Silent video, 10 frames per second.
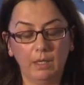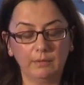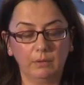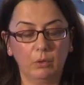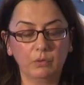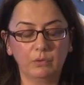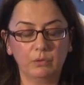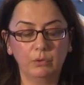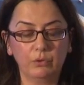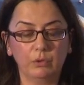as a
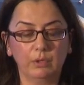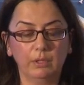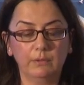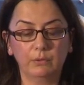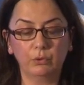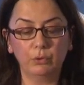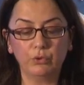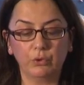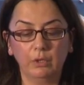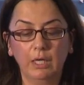constitutional
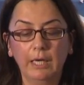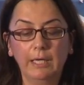institution,